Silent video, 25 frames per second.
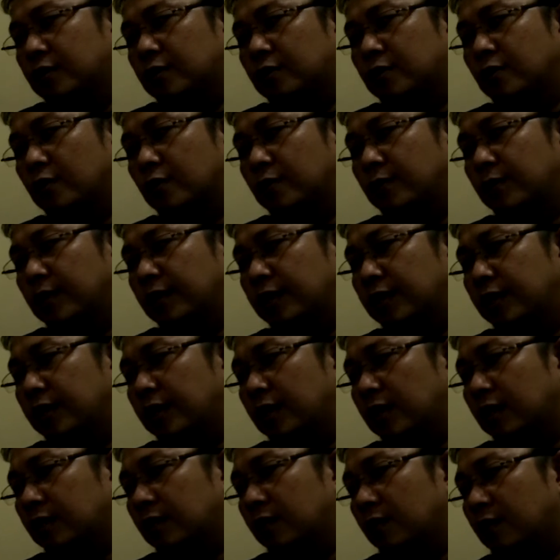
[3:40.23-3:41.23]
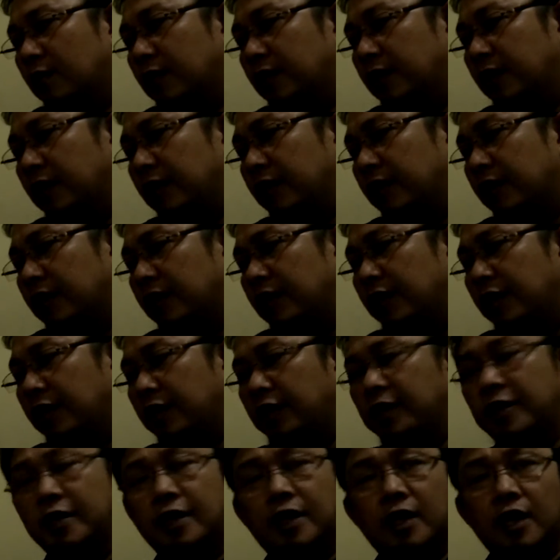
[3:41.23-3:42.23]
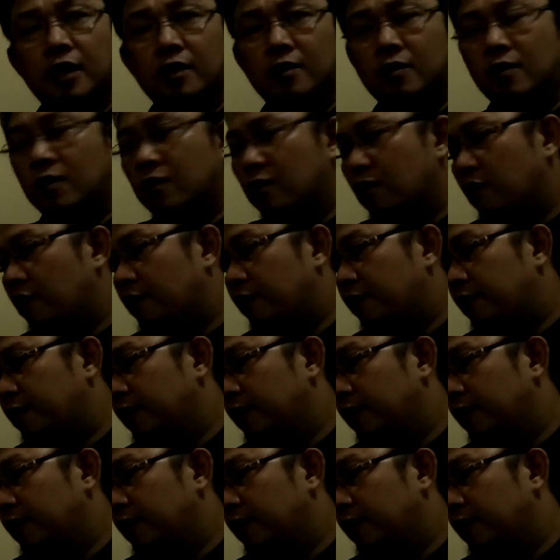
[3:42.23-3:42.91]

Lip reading: turbine generator. The indicator of